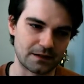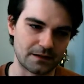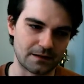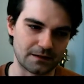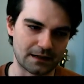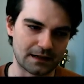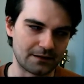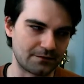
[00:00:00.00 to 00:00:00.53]

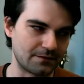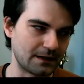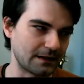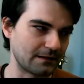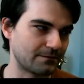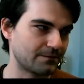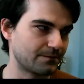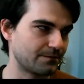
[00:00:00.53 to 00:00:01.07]
like
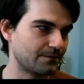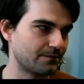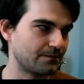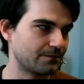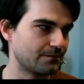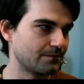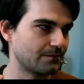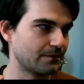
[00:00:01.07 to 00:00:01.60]

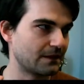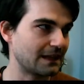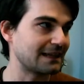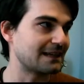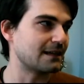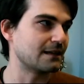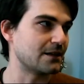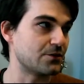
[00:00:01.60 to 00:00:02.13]
thinking that you
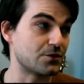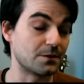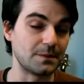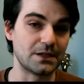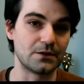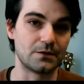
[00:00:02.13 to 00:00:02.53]
should be doing